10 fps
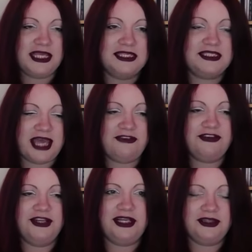is
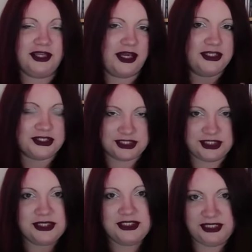definitely that I
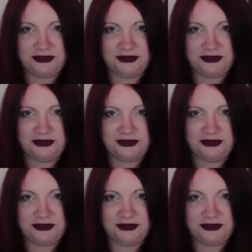just